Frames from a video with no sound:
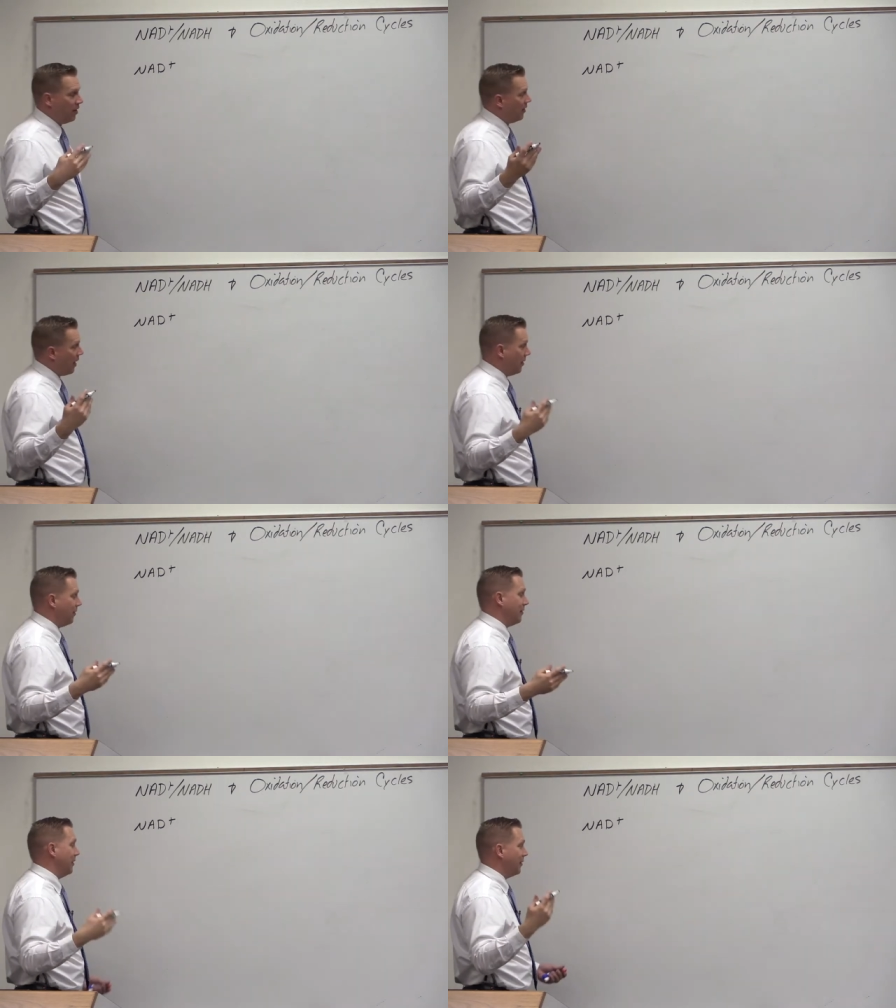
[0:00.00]
a
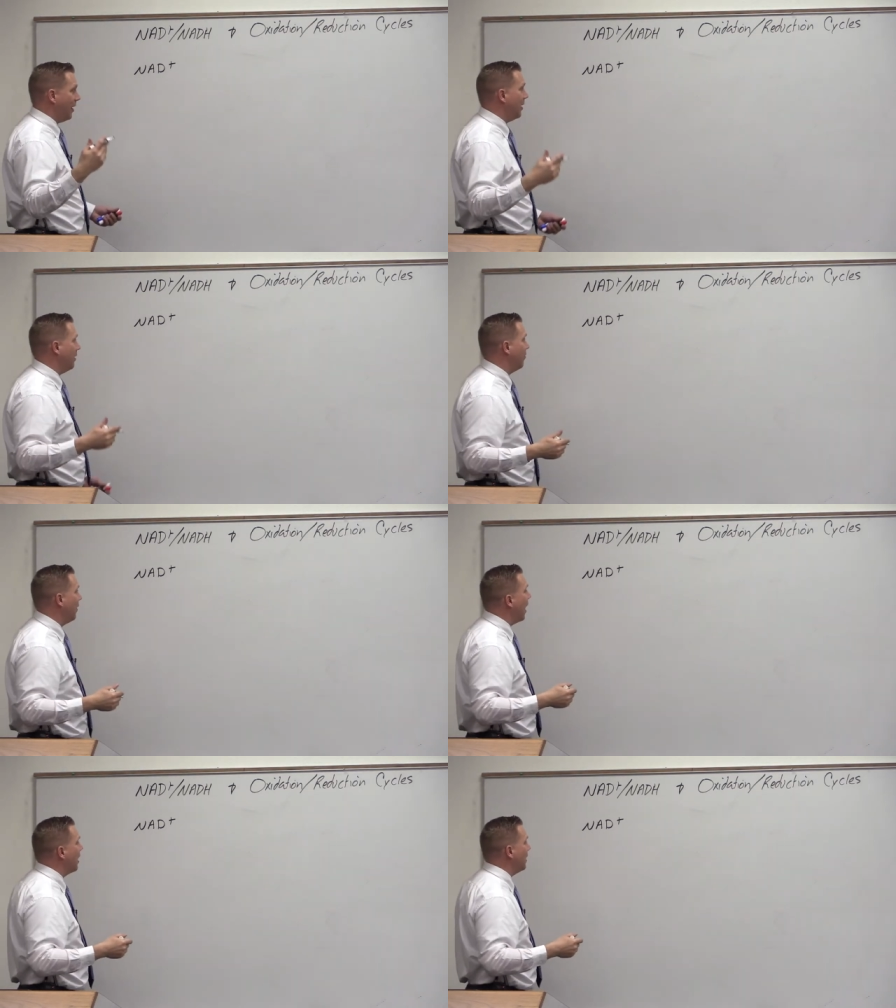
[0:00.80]
dinucleotide of
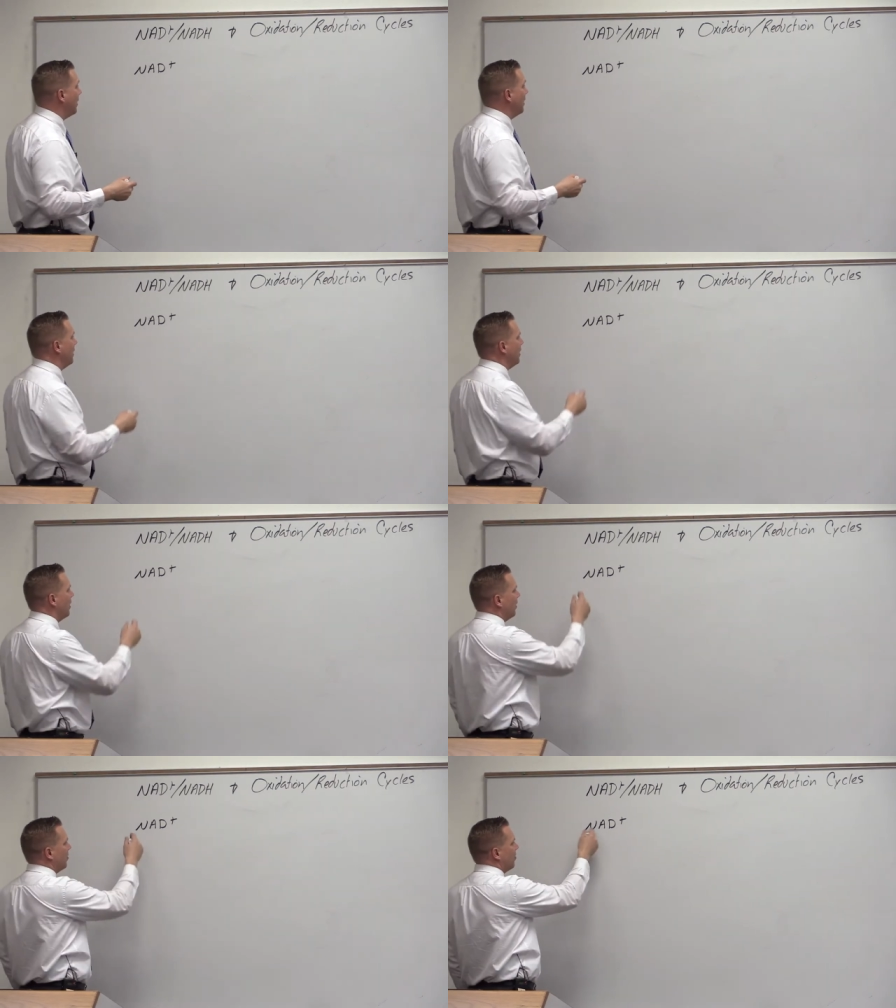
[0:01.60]
adenine and
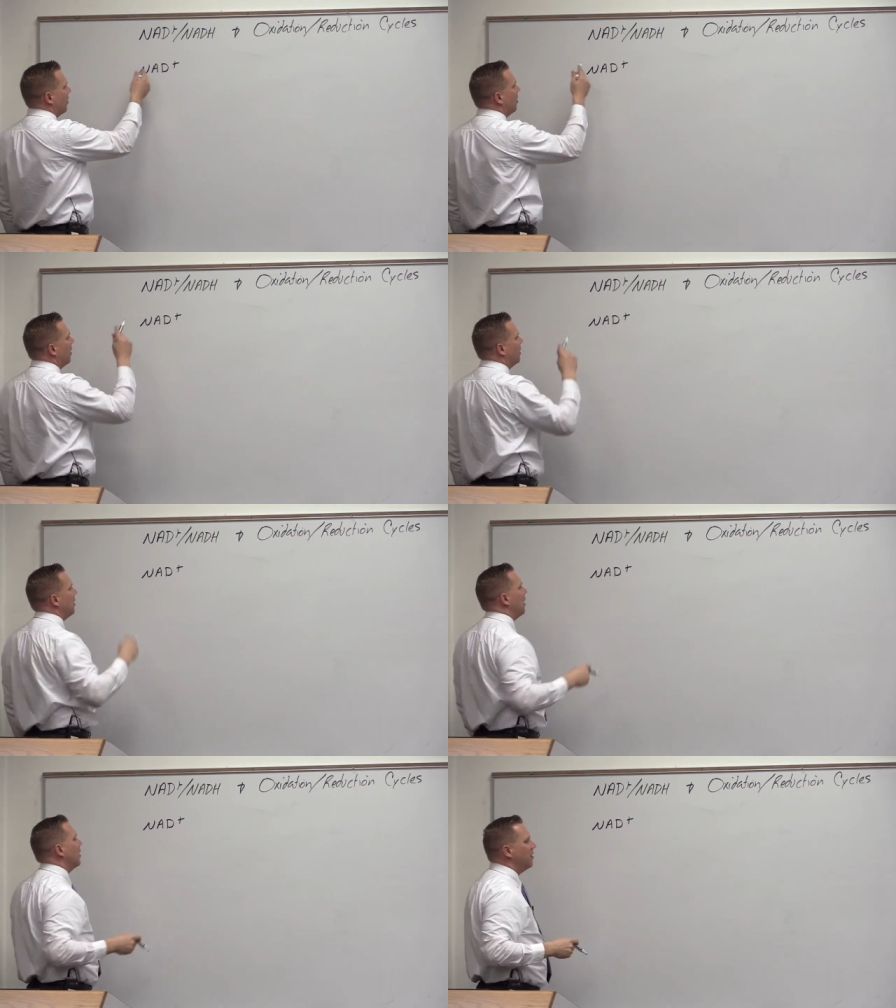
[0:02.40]
then this
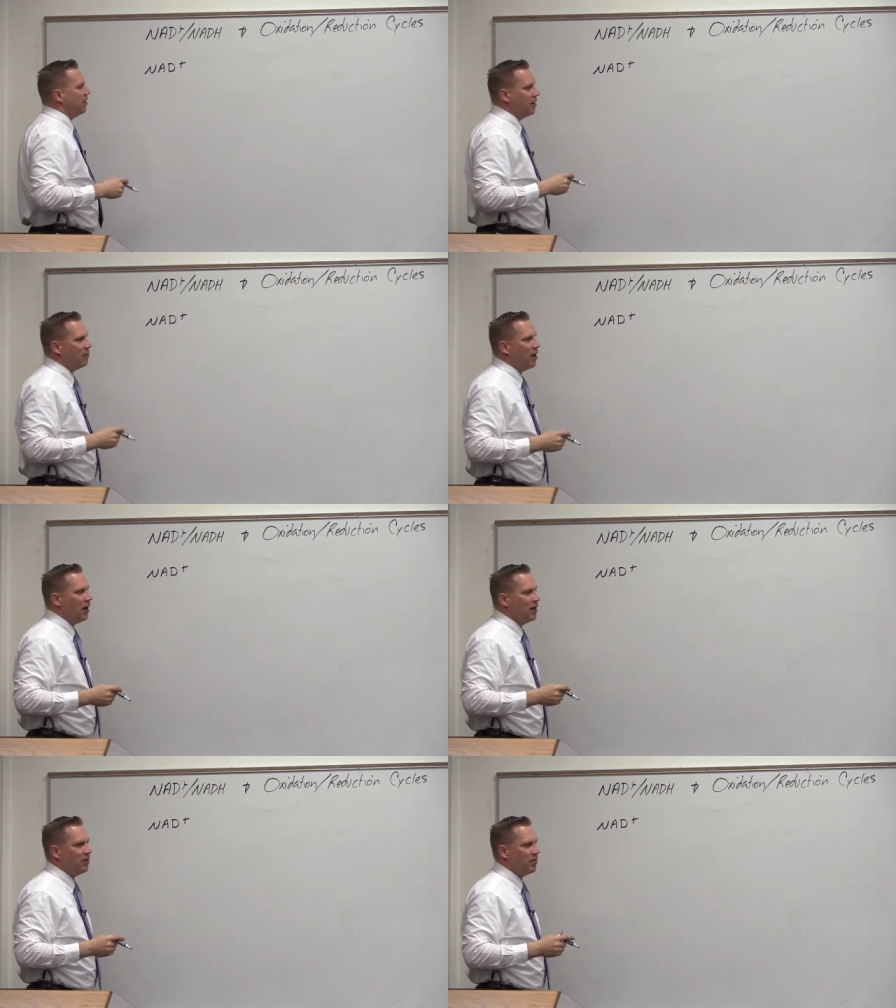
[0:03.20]

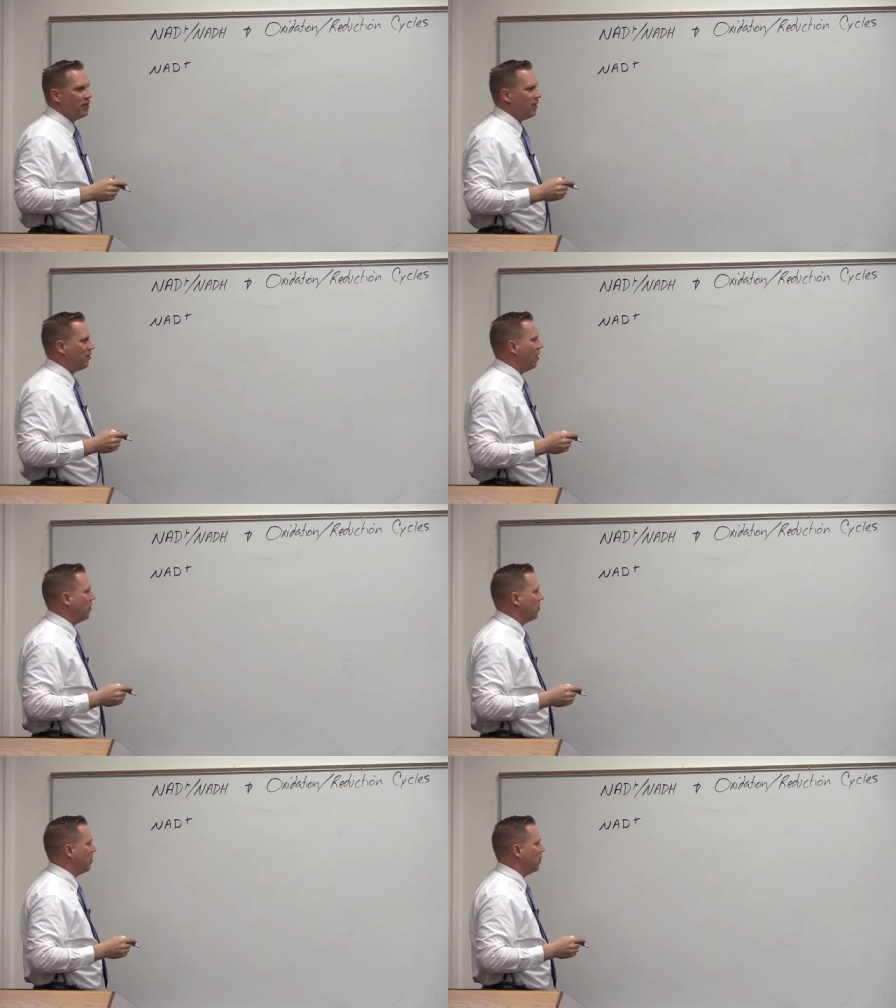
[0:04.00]
nicotinamide as a
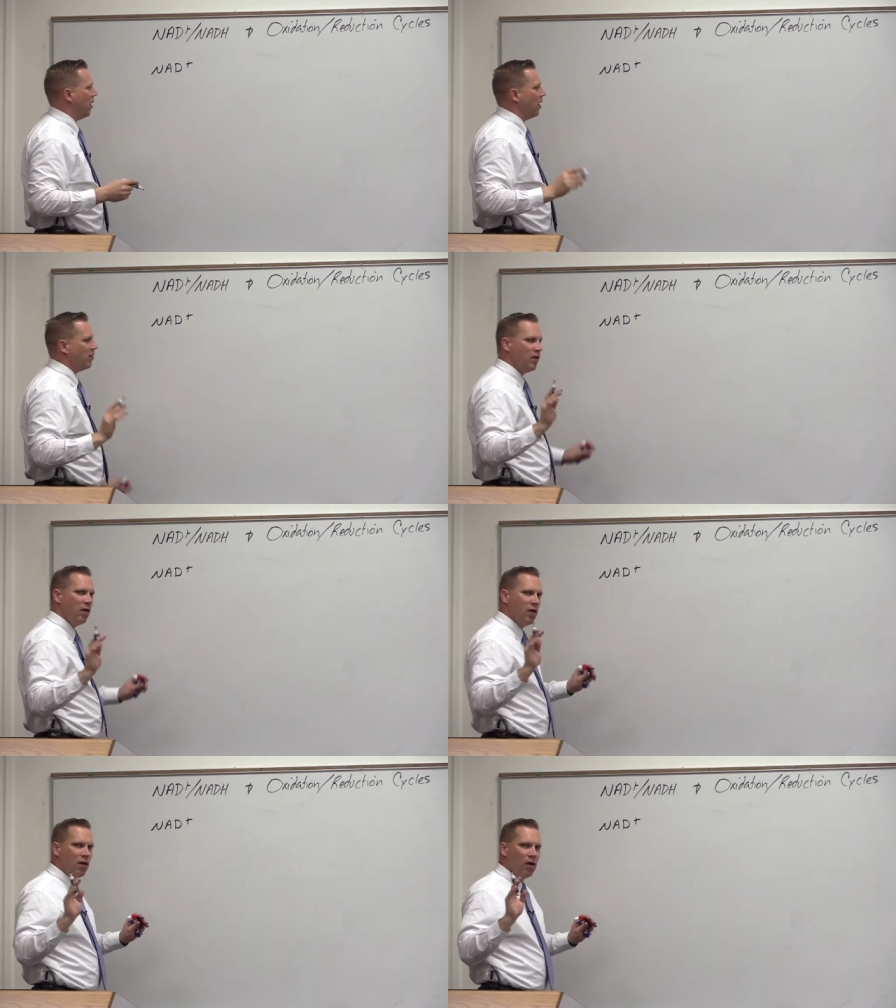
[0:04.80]
nitrogenous base.
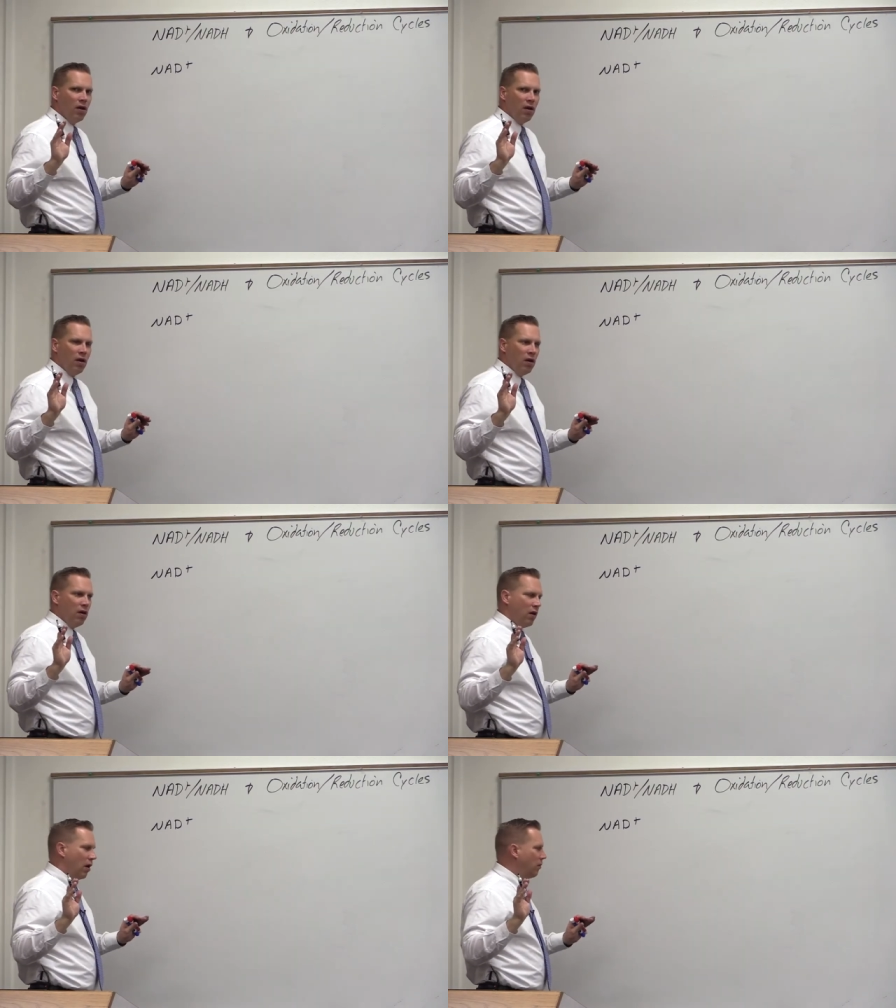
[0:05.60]

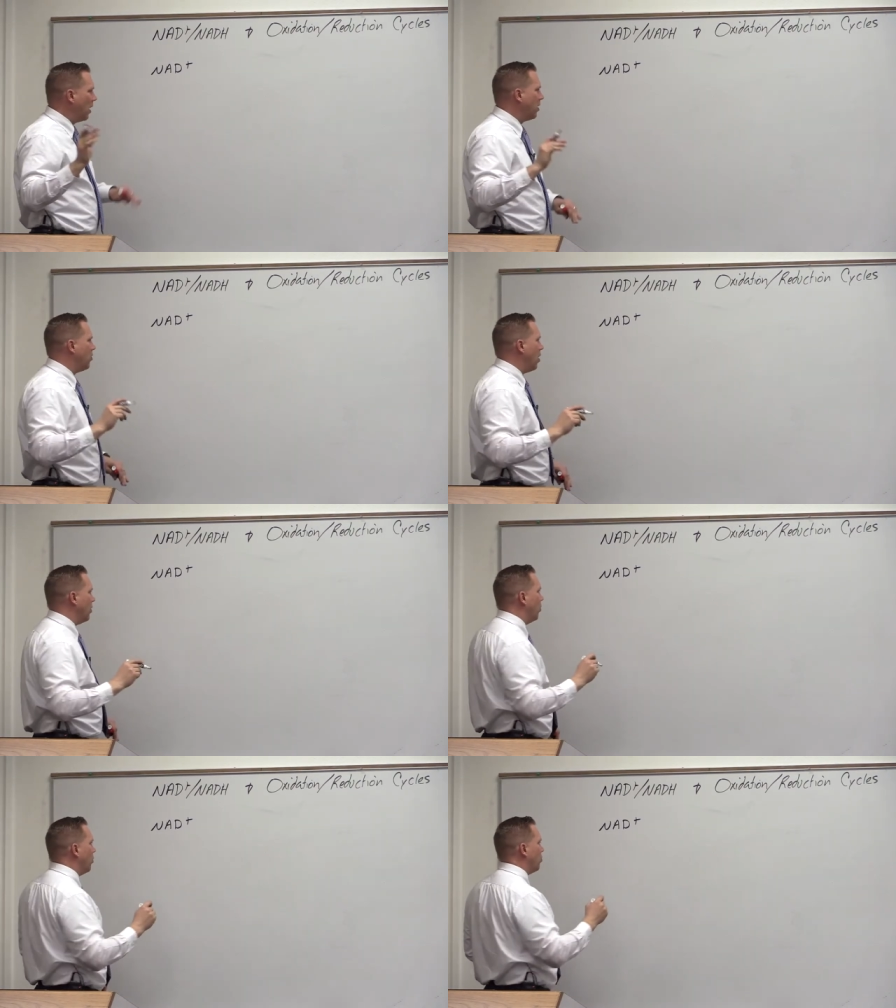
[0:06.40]
I'm not going to draw the whole